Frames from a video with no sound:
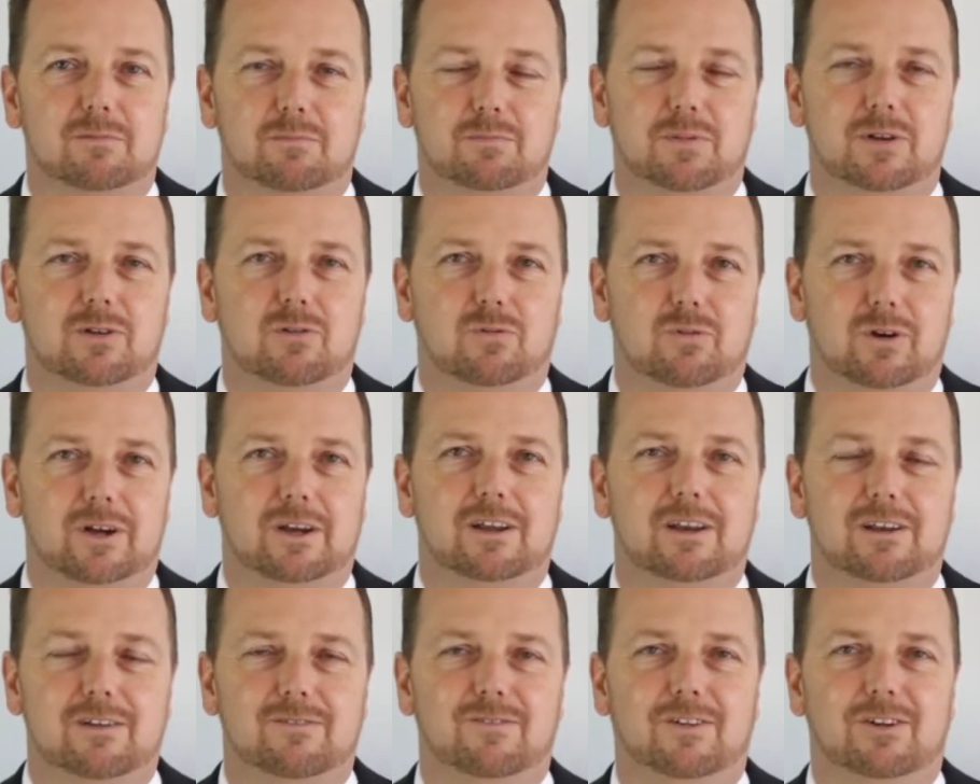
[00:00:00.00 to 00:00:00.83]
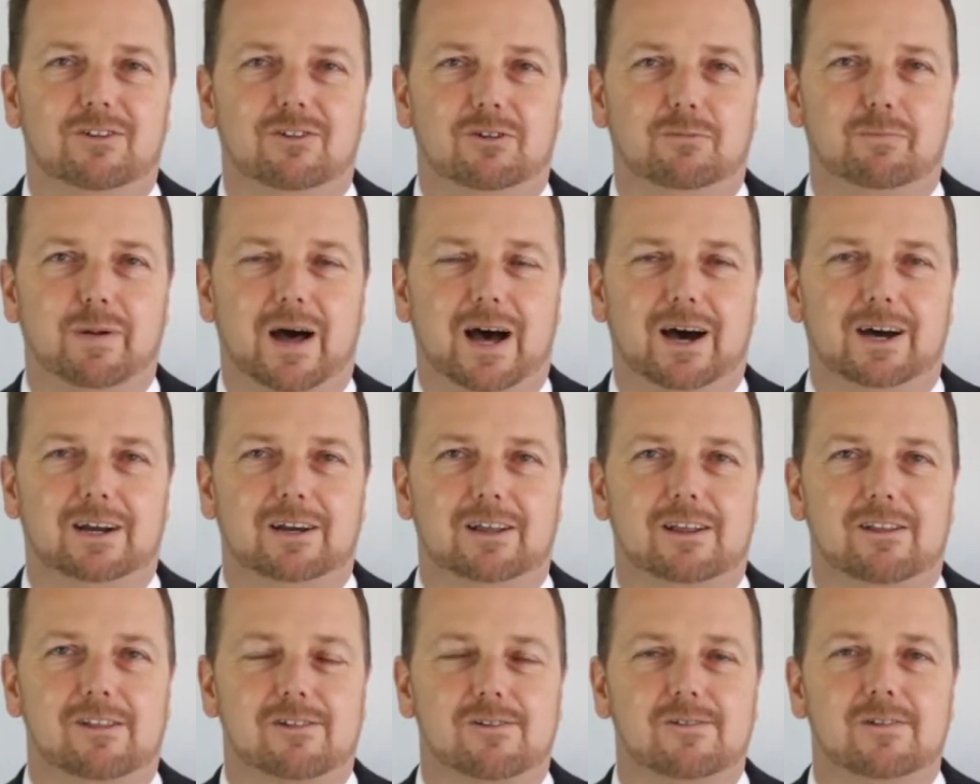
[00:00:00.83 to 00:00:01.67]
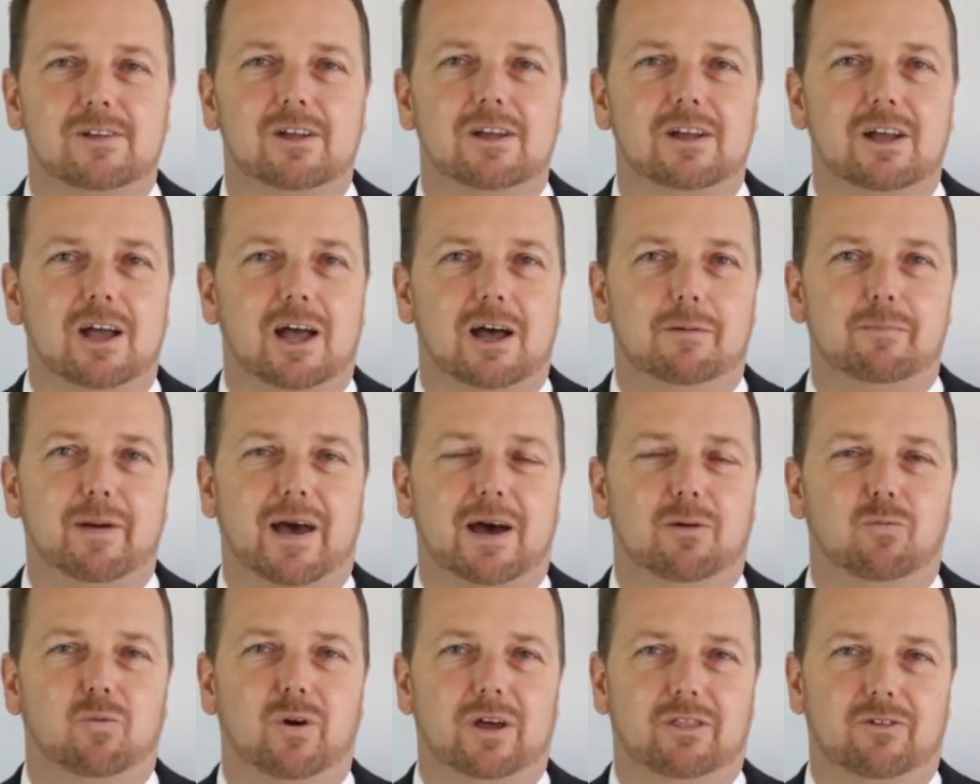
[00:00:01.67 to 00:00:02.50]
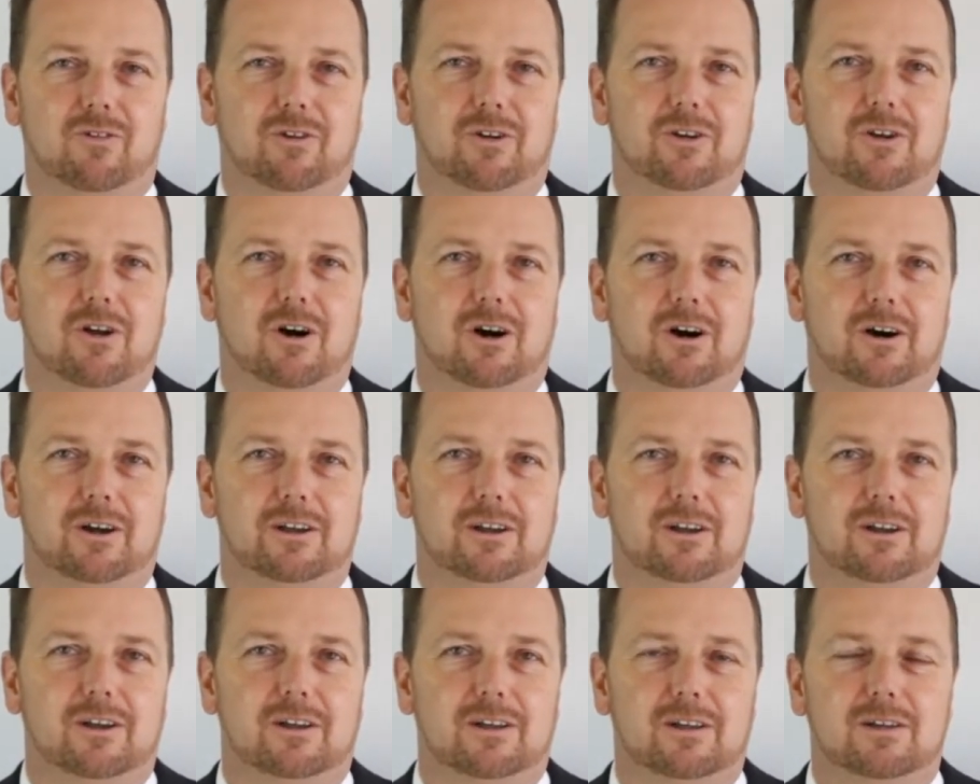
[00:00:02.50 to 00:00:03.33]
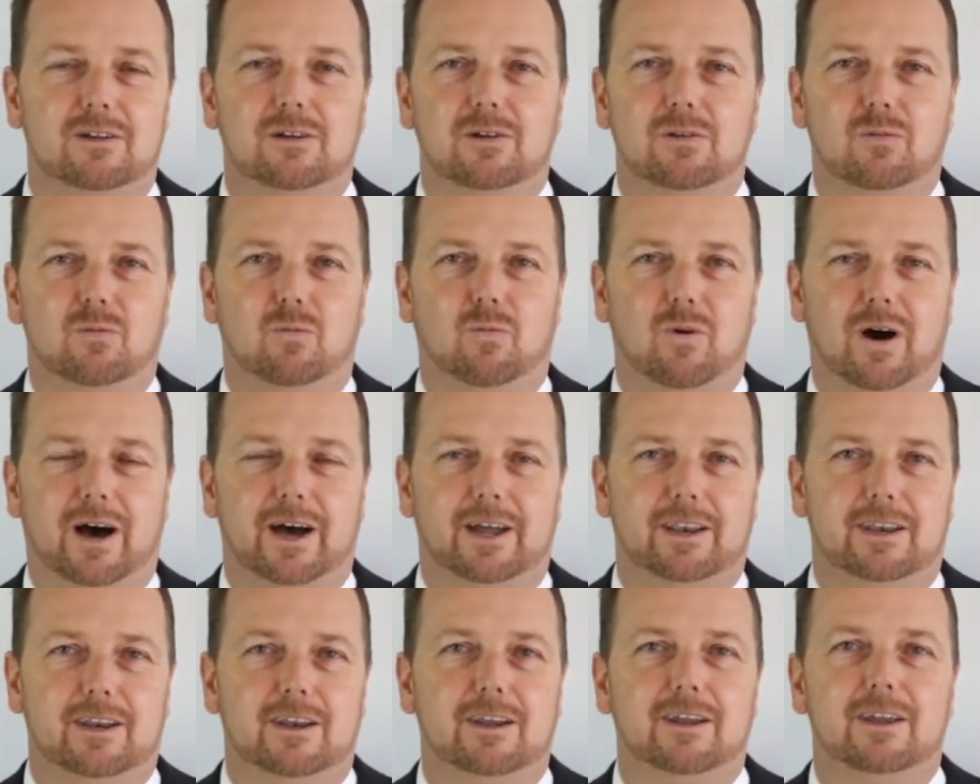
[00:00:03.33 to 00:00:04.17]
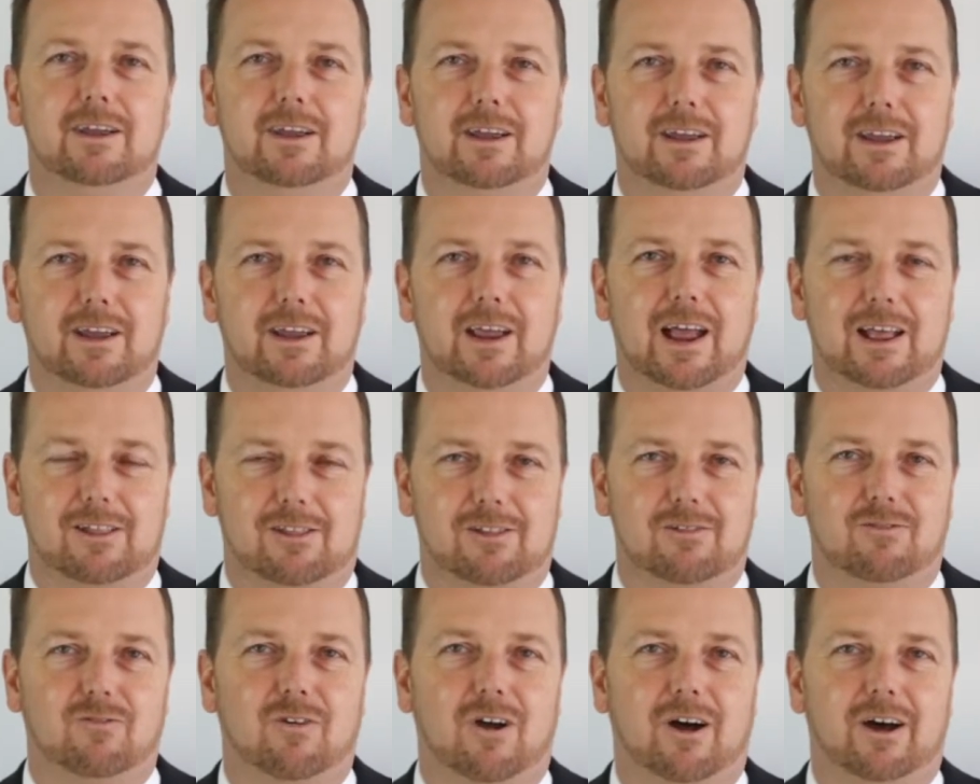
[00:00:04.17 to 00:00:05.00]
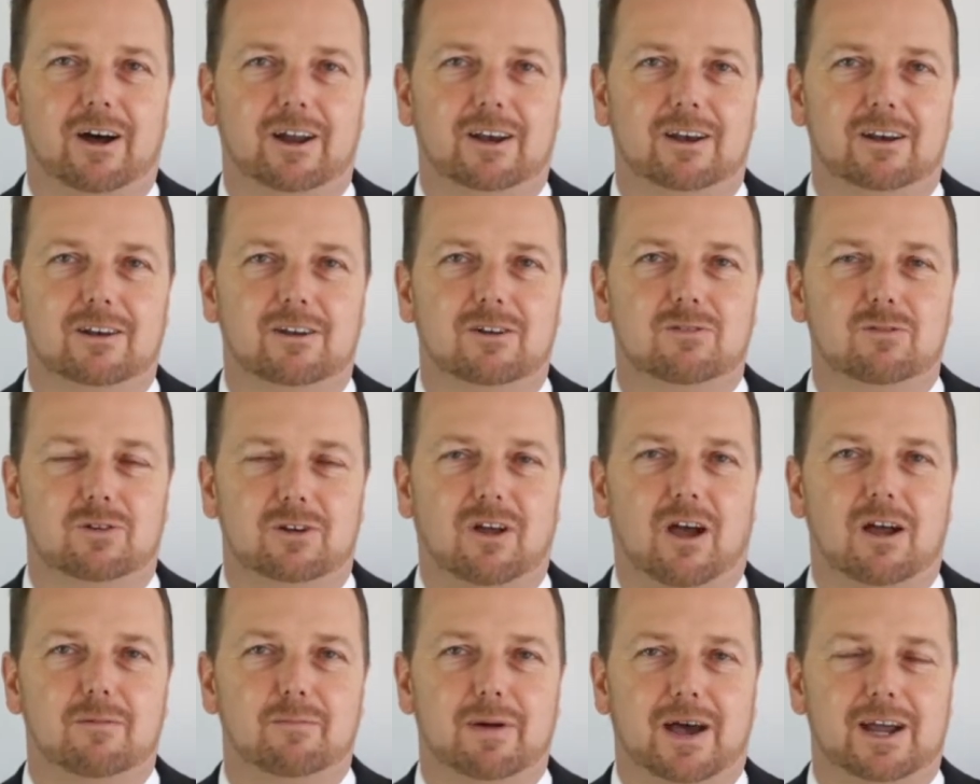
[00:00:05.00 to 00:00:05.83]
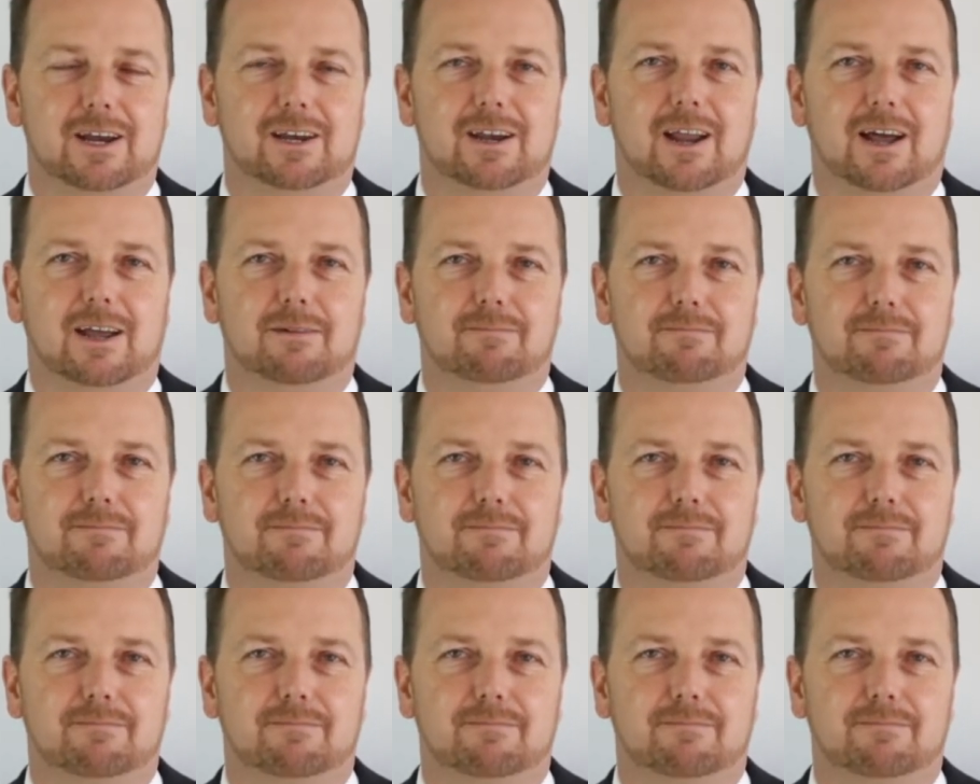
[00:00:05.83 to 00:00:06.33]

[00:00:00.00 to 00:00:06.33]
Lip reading: between individual parties about whether or not one has the right to a domain name.